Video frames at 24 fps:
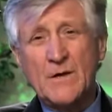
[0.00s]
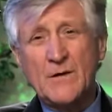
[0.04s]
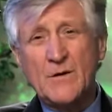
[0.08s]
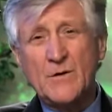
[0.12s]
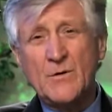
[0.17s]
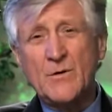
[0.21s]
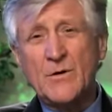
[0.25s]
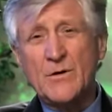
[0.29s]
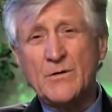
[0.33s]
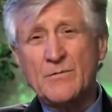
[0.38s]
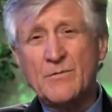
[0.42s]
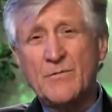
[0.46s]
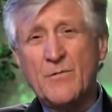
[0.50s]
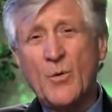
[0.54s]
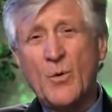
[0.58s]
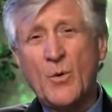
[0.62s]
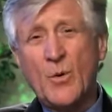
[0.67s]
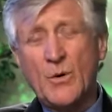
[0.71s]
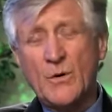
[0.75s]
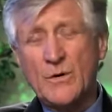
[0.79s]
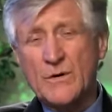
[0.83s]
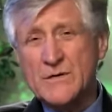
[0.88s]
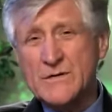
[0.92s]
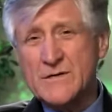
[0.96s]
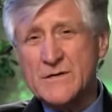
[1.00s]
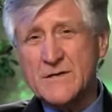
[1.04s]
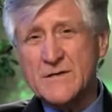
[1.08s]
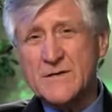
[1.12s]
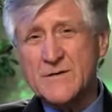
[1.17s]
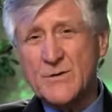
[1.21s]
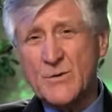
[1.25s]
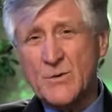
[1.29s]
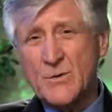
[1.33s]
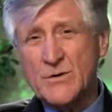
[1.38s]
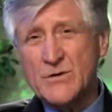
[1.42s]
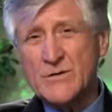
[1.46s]
Unit 4 is the
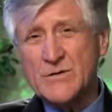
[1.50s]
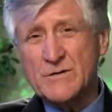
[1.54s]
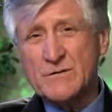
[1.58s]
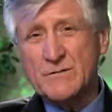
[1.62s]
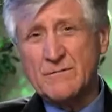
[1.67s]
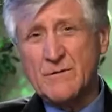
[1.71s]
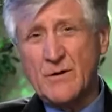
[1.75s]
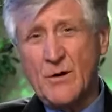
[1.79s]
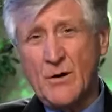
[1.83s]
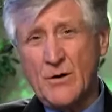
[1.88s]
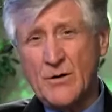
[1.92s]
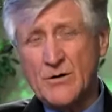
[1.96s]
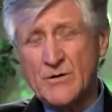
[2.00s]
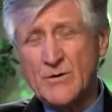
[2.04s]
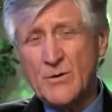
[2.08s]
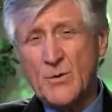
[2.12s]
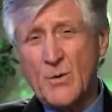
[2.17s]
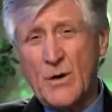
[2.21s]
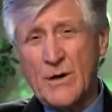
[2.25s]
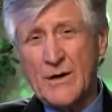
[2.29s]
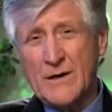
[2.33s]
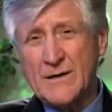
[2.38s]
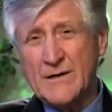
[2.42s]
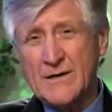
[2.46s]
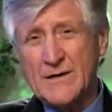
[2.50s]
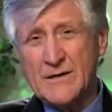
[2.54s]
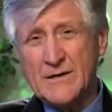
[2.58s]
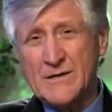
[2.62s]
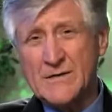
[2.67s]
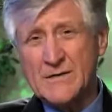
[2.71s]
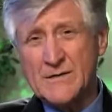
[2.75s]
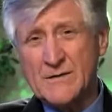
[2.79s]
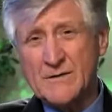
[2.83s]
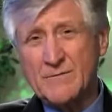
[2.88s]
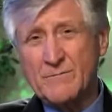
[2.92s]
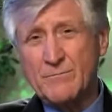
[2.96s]
source of large
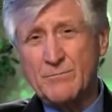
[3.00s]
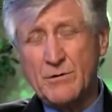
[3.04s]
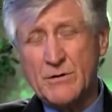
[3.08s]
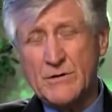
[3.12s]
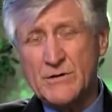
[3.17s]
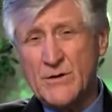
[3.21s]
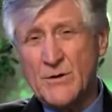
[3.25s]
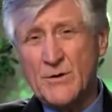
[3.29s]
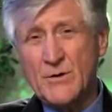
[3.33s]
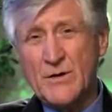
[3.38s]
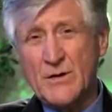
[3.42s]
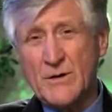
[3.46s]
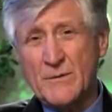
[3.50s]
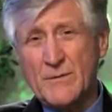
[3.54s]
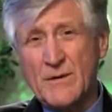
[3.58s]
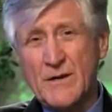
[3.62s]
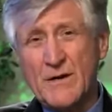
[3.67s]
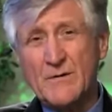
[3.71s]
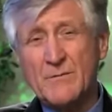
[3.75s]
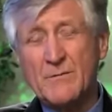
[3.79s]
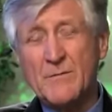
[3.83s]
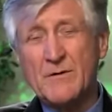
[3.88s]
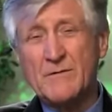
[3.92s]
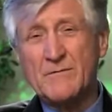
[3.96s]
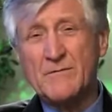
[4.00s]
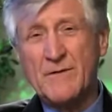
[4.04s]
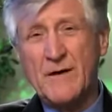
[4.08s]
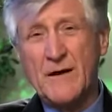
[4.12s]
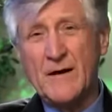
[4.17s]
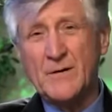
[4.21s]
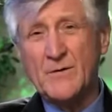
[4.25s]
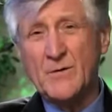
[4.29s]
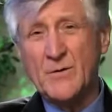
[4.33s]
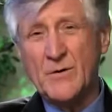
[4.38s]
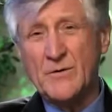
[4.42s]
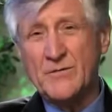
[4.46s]
quantities of plutonium that have been
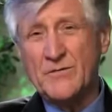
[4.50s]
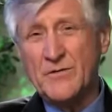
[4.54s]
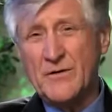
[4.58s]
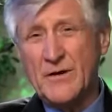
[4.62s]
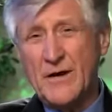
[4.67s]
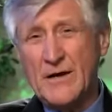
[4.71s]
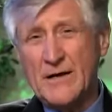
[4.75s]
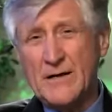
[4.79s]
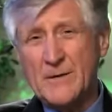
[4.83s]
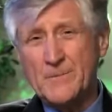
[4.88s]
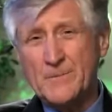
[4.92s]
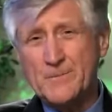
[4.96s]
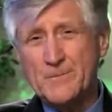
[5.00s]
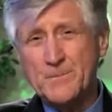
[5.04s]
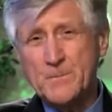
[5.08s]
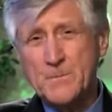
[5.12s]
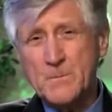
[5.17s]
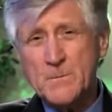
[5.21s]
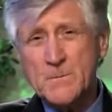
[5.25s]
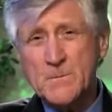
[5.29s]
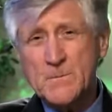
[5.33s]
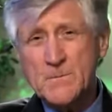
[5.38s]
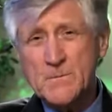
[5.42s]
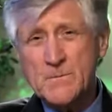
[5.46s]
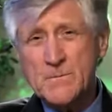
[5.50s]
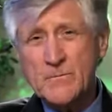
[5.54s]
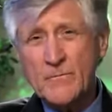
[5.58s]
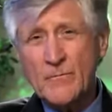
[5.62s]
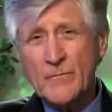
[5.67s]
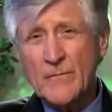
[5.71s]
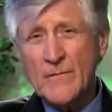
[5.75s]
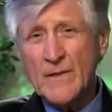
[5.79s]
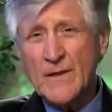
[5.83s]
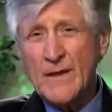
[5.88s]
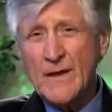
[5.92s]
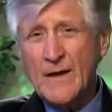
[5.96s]
found off-site.
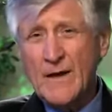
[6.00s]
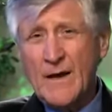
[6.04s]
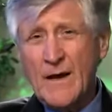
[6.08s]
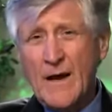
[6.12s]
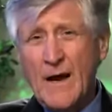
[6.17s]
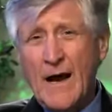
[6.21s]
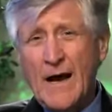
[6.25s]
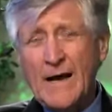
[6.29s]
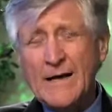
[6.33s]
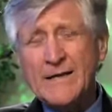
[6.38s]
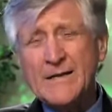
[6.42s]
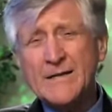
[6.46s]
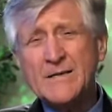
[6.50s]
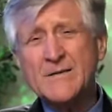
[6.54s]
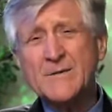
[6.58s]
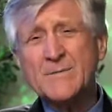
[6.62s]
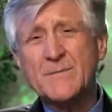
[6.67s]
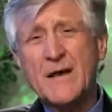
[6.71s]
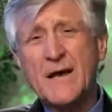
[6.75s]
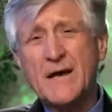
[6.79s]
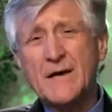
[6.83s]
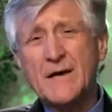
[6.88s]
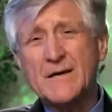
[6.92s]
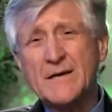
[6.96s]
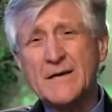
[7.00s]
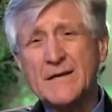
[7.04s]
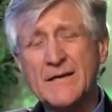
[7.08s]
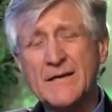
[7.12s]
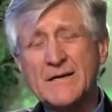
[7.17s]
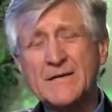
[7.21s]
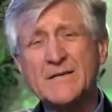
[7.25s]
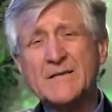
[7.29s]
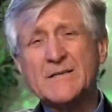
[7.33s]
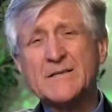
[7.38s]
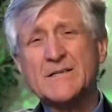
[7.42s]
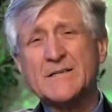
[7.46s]
I did some
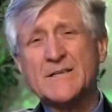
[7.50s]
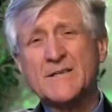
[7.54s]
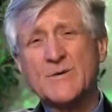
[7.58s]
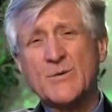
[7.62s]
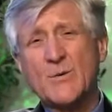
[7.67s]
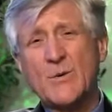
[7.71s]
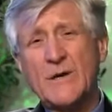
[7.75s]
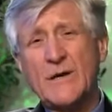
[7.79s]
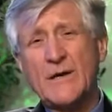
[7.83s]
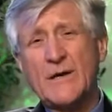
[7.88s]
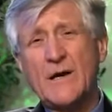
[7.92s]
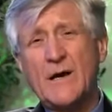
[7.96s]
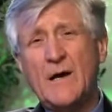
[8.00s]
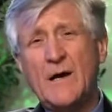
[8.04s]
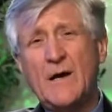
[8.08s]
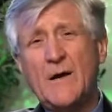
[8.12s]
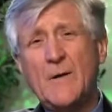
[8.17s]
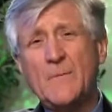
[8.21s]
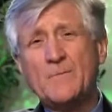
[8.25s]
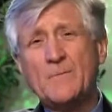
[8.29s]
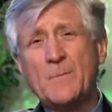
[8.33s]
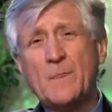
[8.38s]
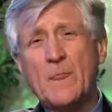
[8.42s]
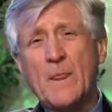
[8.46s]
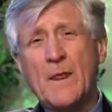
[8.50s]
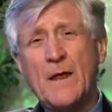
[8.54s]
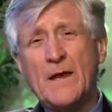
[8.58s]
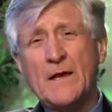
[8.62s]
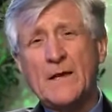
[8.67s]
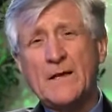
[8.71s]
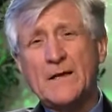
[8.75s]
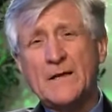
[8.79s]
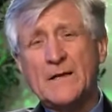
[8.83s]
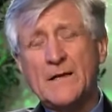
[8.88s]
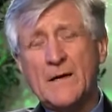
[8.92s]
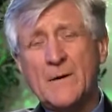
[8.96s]
calculations this week,
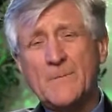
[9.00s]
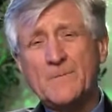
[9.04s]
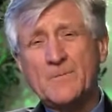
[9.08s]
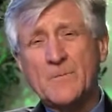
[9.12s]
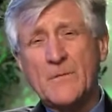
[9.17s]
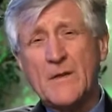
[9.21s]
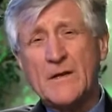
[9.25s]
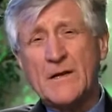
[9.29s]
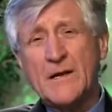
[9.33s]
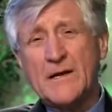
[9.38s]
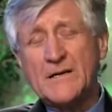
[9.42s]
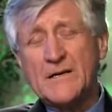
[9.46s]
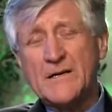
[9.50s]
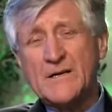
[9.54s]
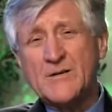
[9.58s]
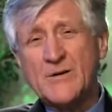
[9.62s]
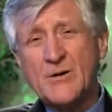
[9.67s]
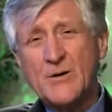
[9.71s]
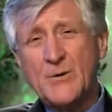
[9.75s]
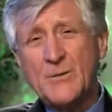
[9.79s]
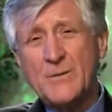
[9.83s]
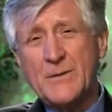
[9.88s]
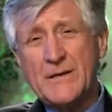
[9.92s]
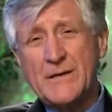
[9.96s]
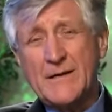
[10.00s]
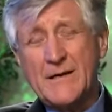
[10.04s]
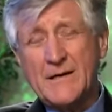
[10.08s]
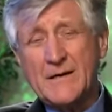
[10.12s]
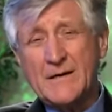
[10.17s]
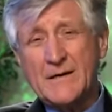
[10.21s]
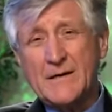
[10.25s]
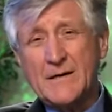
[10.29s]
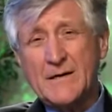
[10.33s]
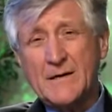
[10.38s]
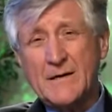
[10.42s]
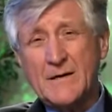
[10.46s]
and I determined that